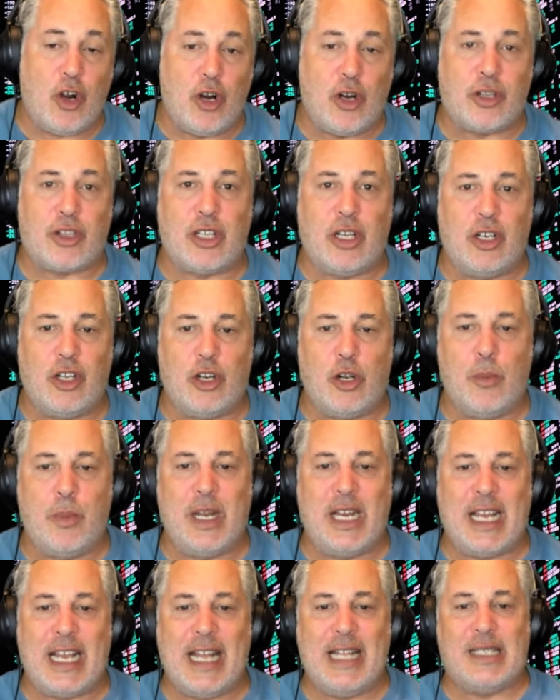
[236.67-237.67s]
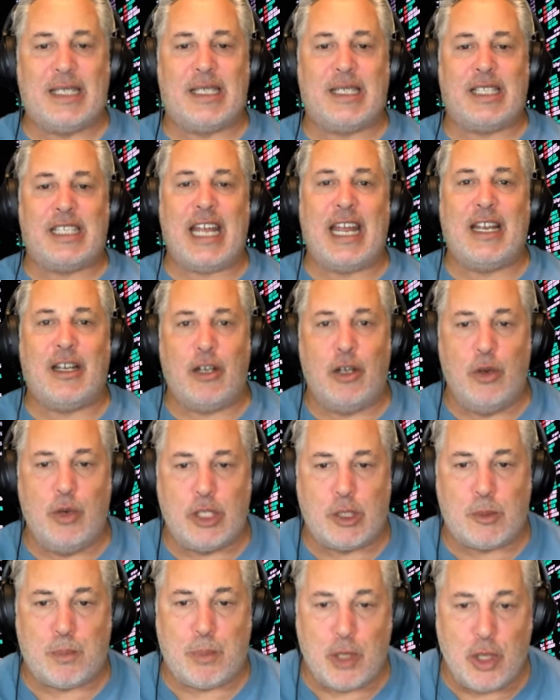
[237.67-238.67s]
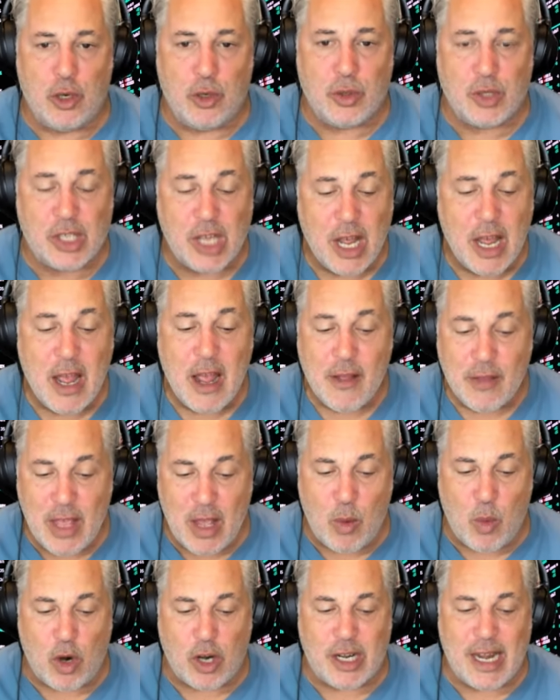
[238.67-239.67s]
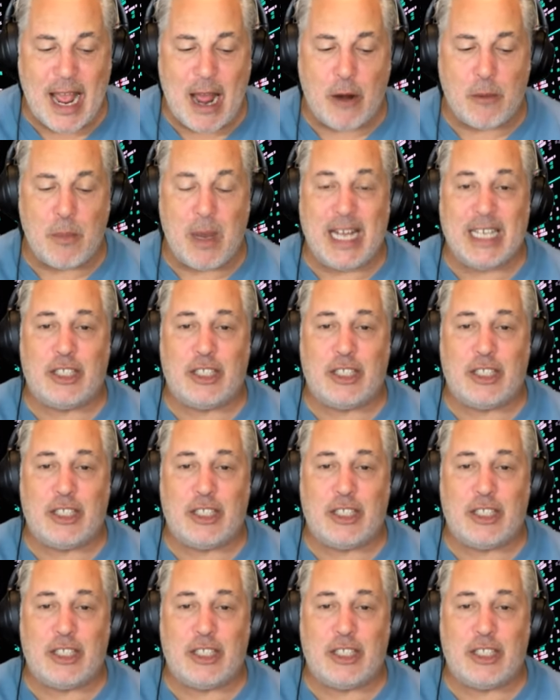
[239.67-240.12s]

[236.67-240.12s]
earth a little bit against the Saint Louis Blues. They were down by